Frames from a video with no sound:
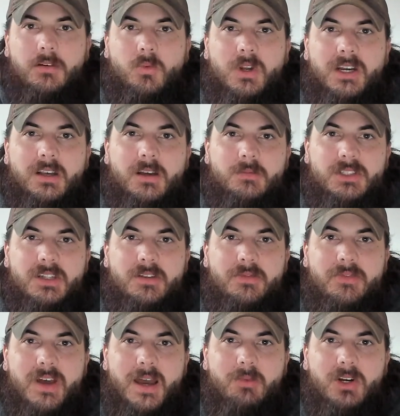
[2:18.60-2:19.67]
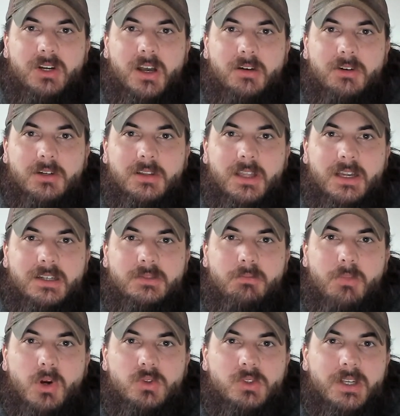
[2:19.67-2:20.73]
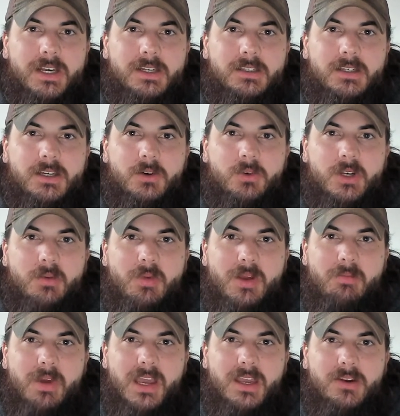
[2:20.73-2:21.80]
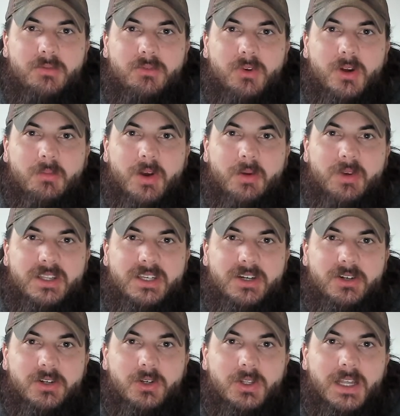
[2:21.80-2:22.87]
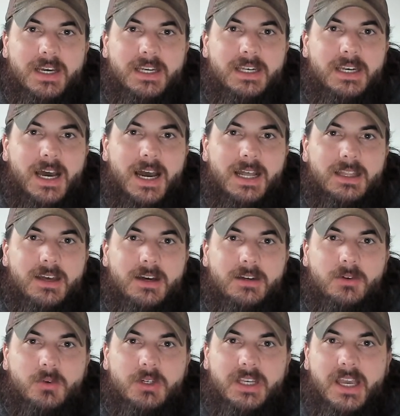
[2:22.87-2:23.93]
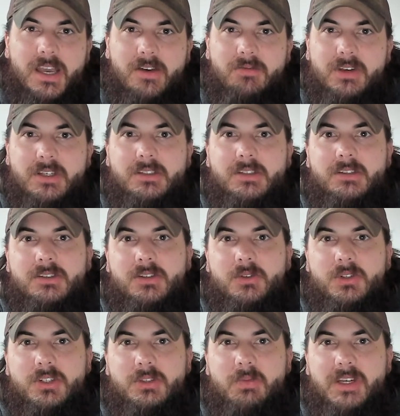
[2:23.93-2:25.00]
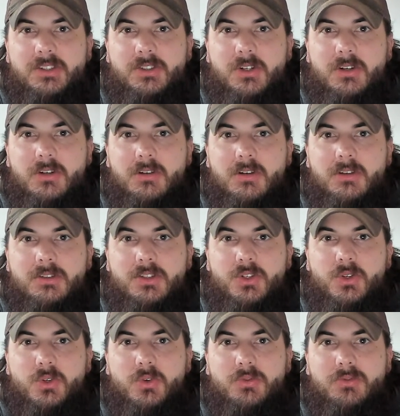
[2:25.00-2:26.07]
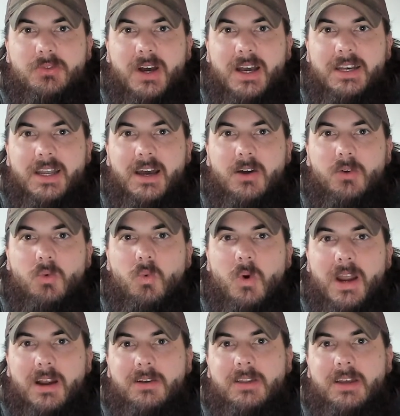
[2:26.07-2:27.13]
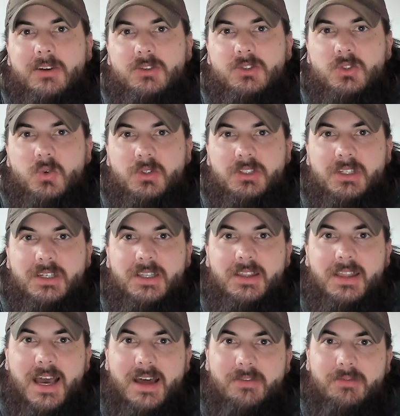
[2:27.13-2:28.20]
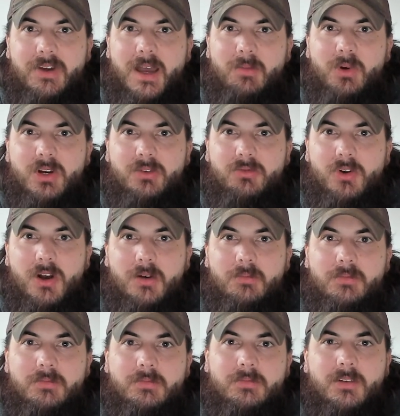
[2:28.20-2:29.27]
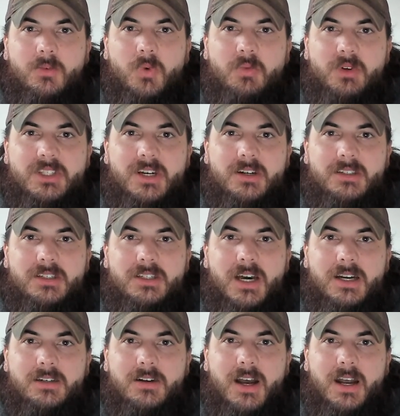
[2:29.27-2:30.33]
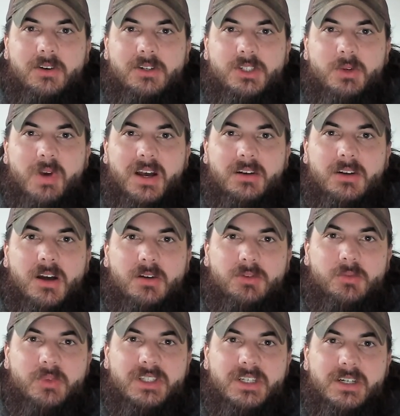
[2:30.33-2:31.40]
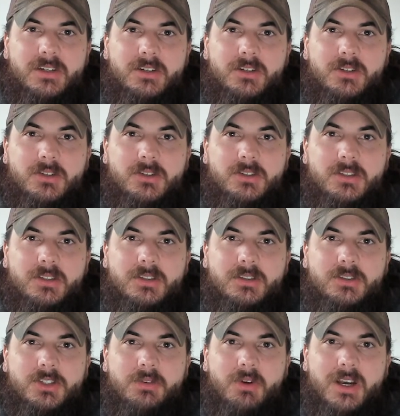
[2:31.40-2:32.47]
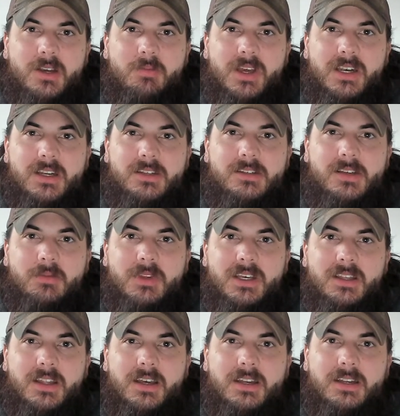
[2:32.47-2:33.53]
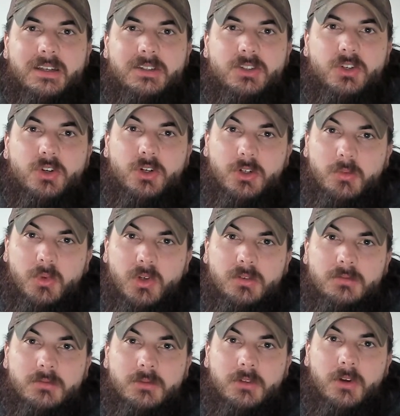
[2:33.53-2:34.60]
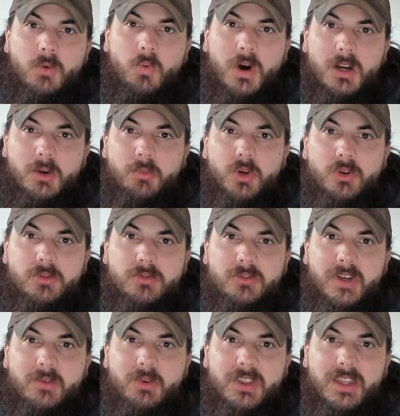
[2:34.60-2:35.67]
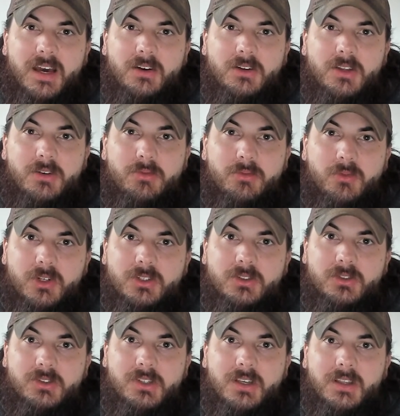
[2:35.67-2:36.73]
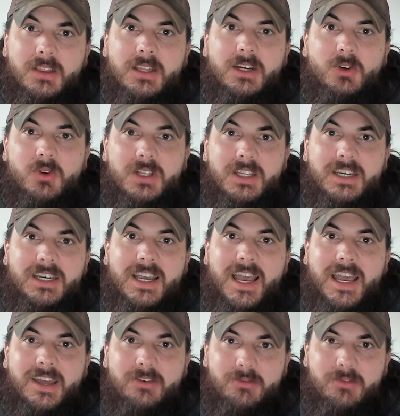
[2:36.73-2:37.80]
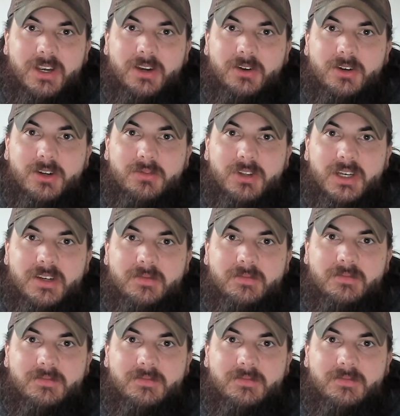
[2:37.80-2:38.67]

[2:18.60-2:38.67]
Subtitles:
When it comes to the fabric cover, that is most likely going to be made from a material like nylon or canvas, so just make sure to find out where they are sourcing that fabric from. When we talked to Dr. Irish about cover materials, she recommended something that is durable, waterproof, and without all the frills, literally and figuratively.